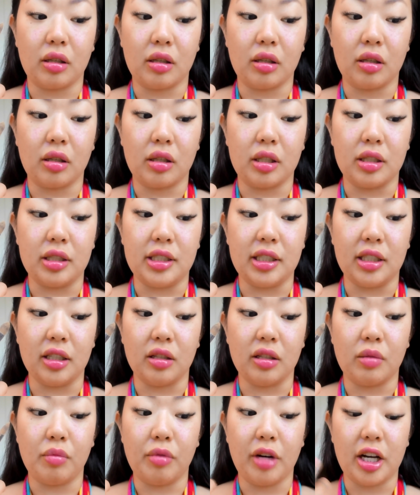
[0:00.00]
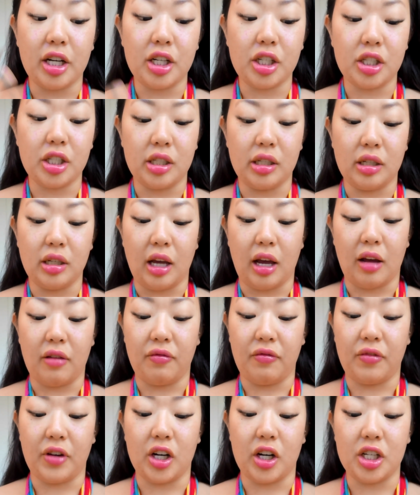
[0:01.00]
concealer brush
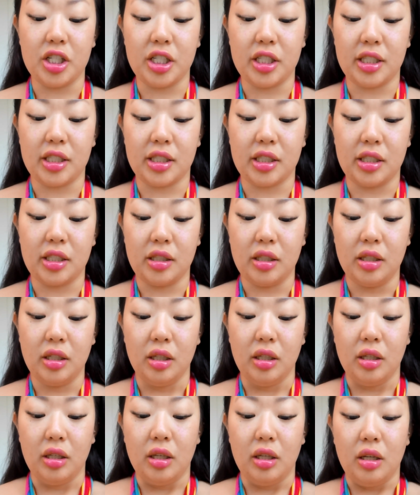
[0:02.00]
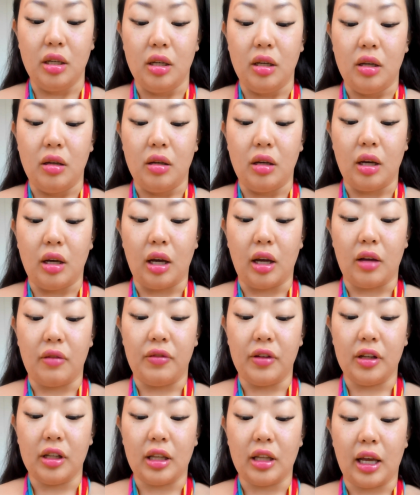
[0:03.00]
at first. I
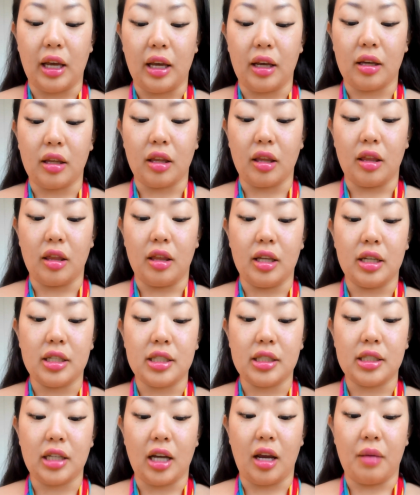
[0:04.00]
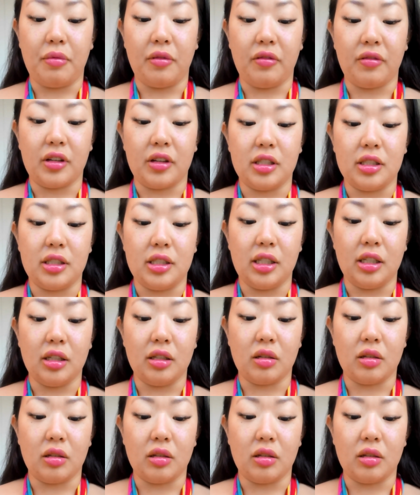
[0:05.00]
feel like this type of concealer